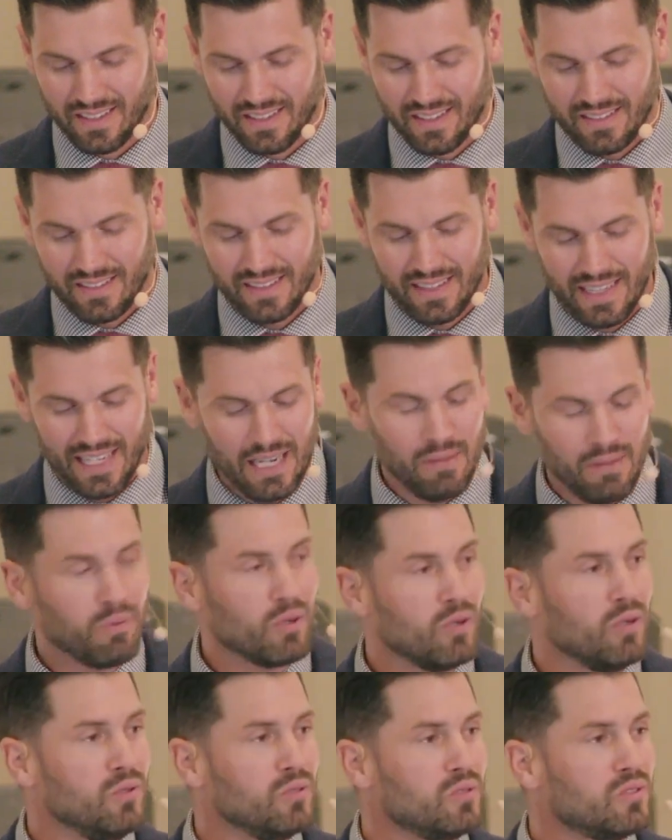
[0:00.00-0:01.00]
Then
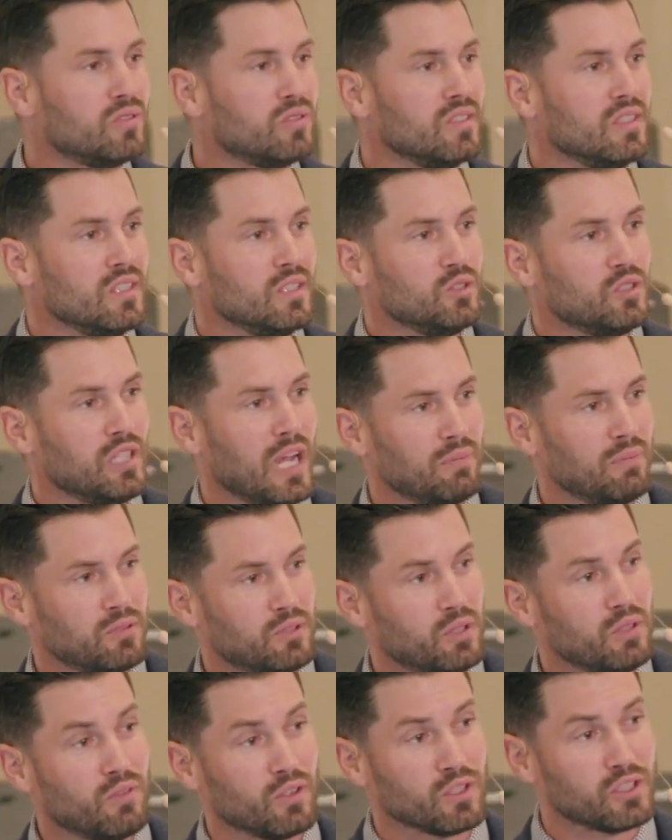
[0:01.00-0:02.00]
Hebrews chapter
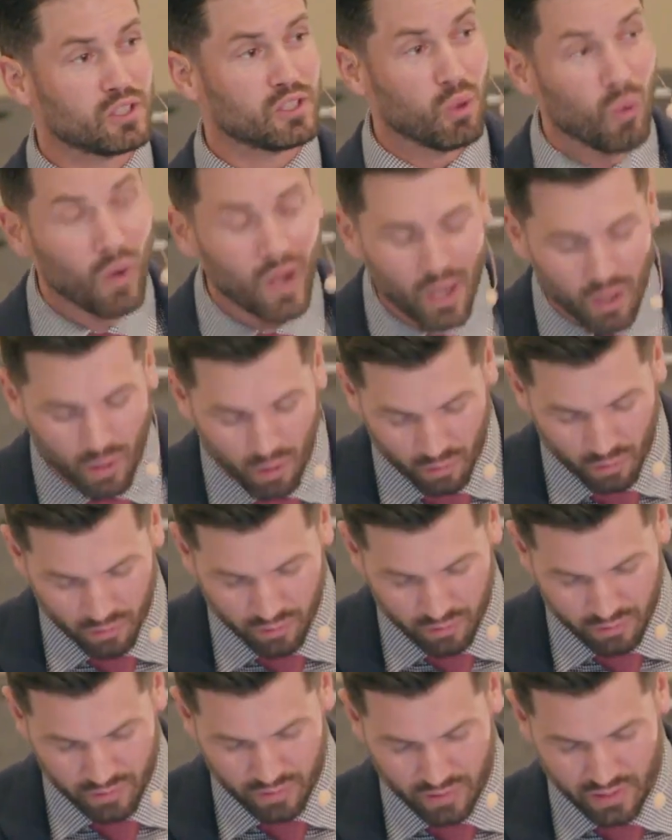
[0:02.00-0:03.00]
2, verse
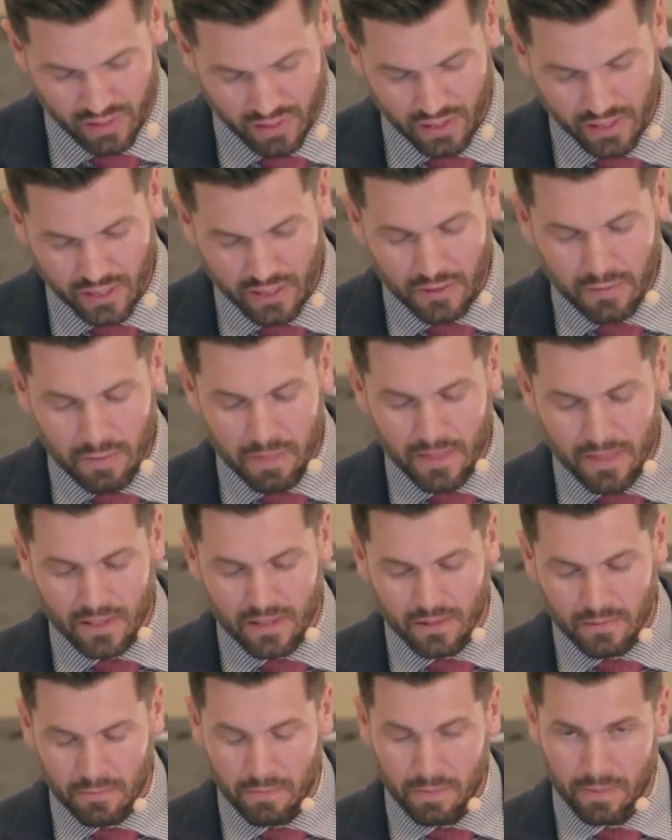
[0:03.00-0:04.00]
12,
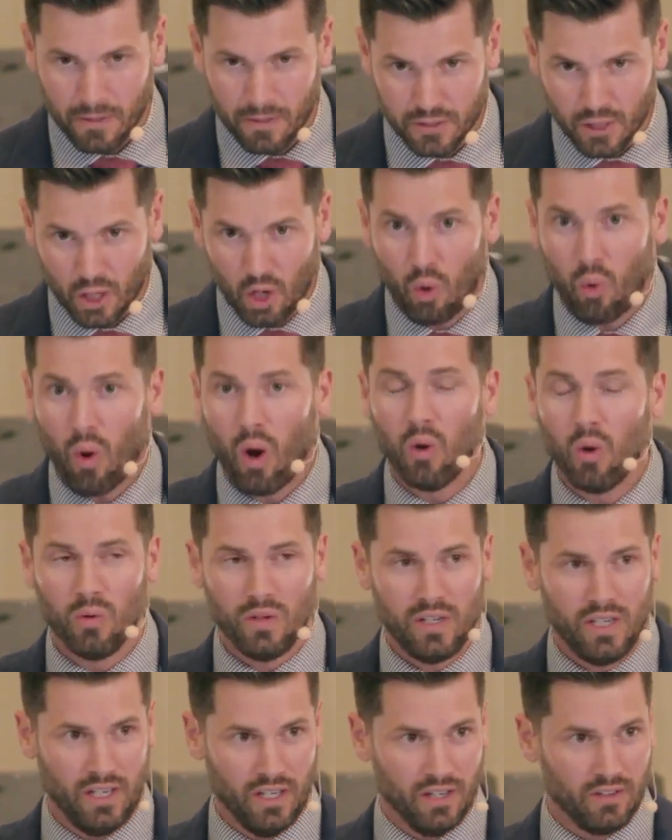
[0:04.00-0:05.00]
there's a quote
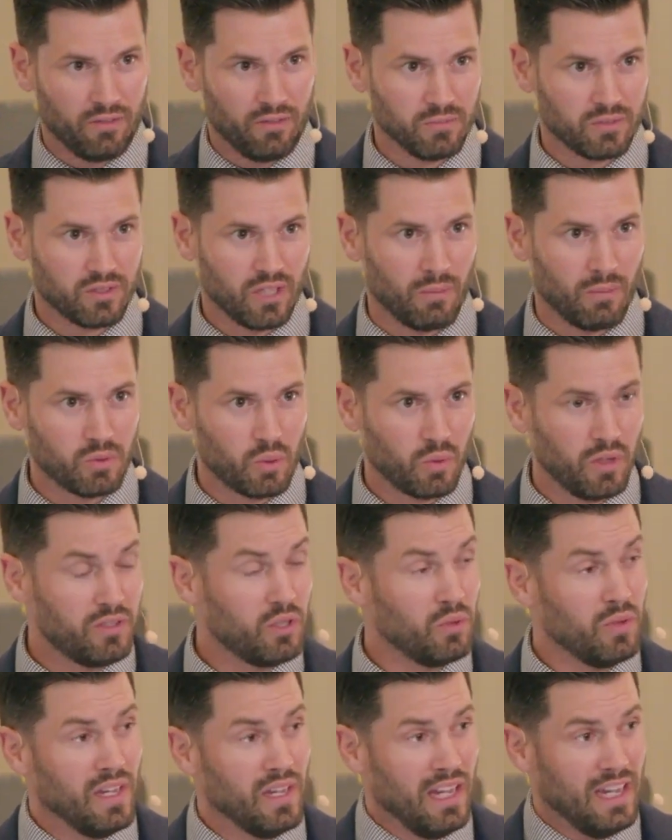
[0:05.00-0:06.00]
here from Psalm 22.
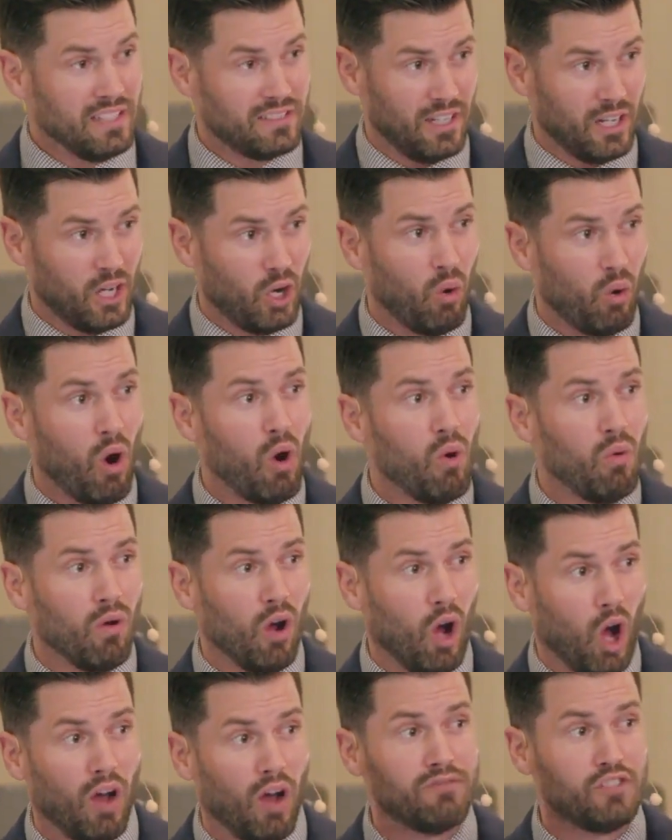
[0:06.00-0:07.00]
It's a quote
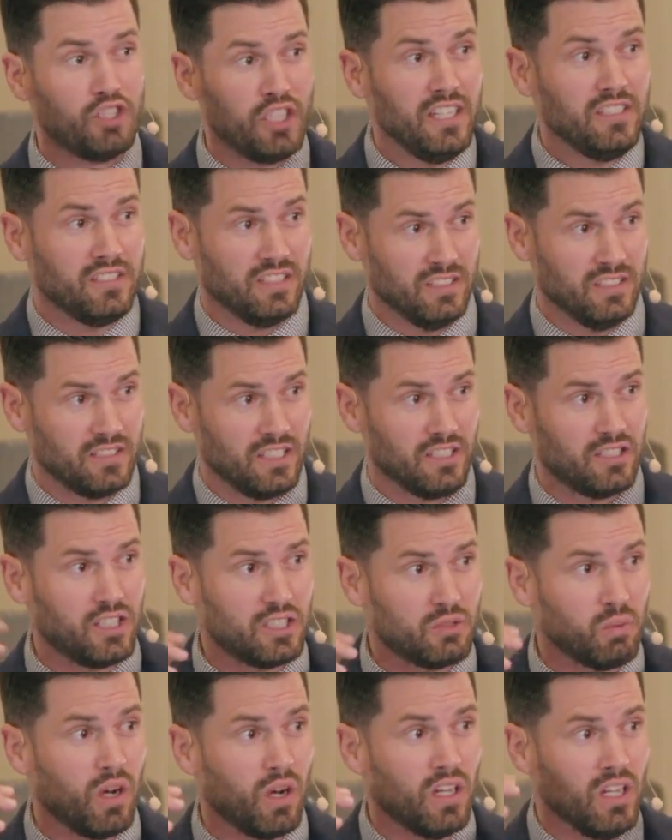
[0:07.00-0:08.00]
of Jesus. This is
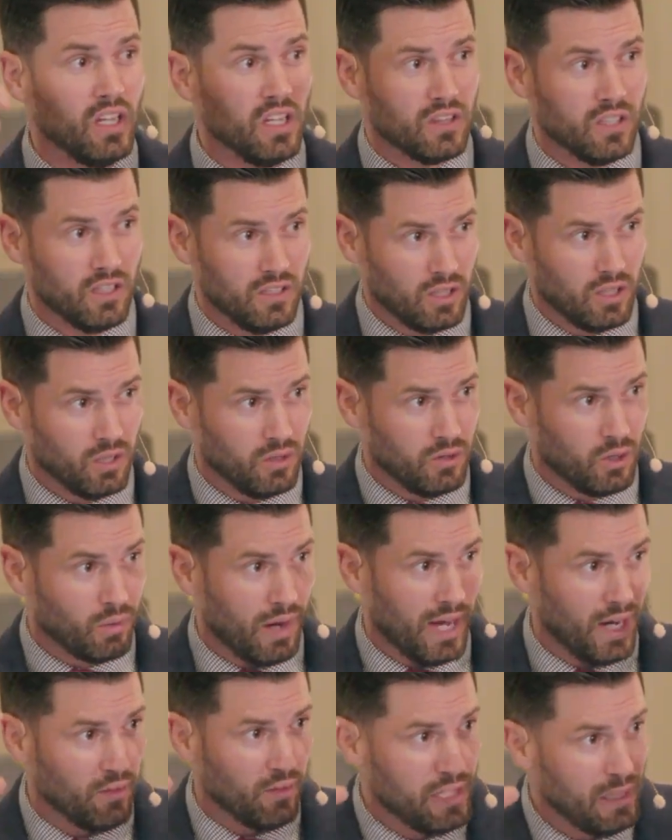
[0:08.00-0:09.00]
what the, the, the
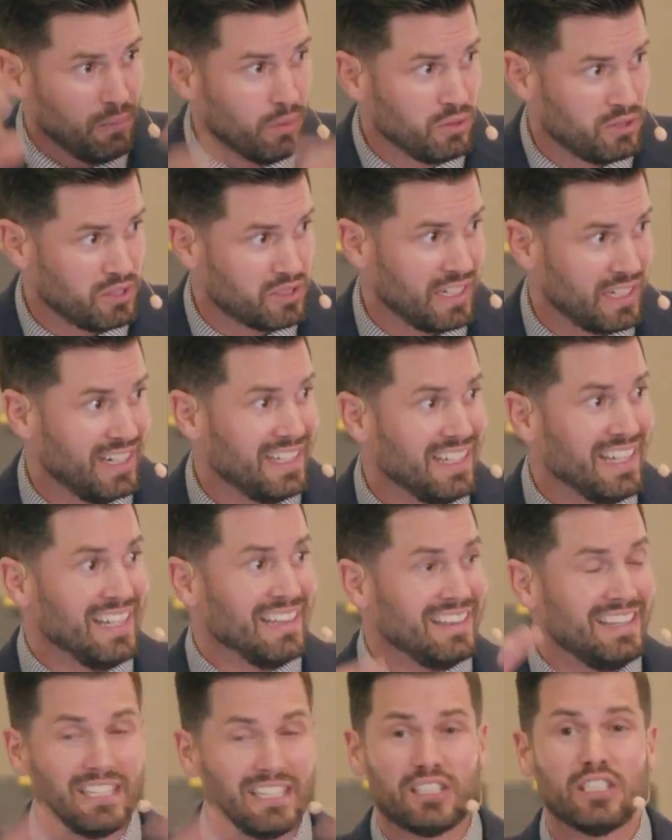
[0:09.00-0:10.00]
writer of Hebrews is saying.
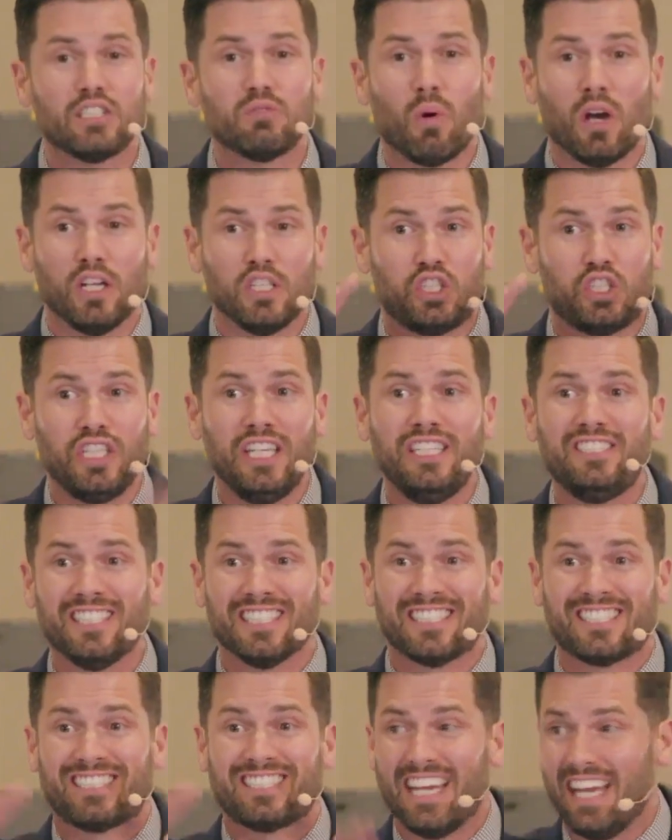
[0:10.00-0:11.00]
This is what Jesus
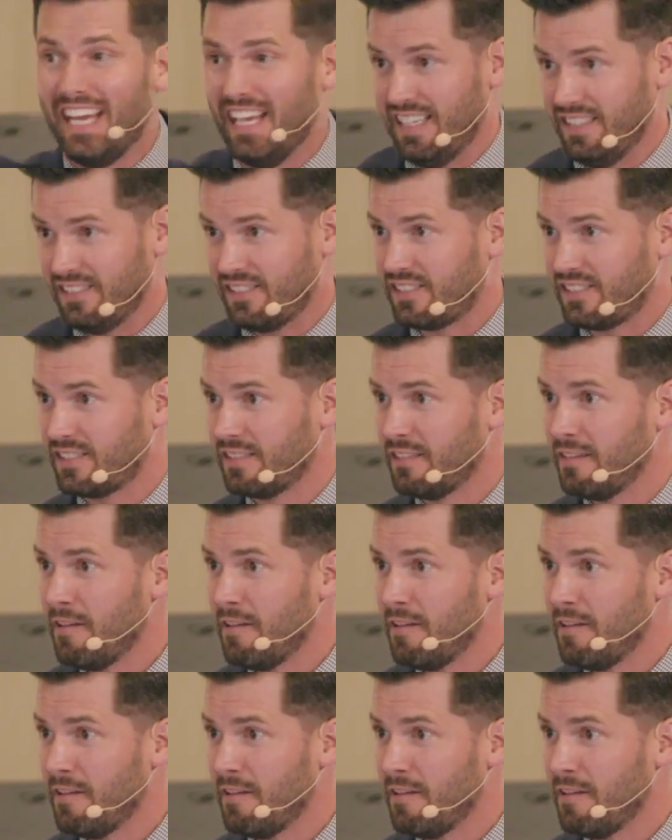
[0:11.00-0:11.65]
says.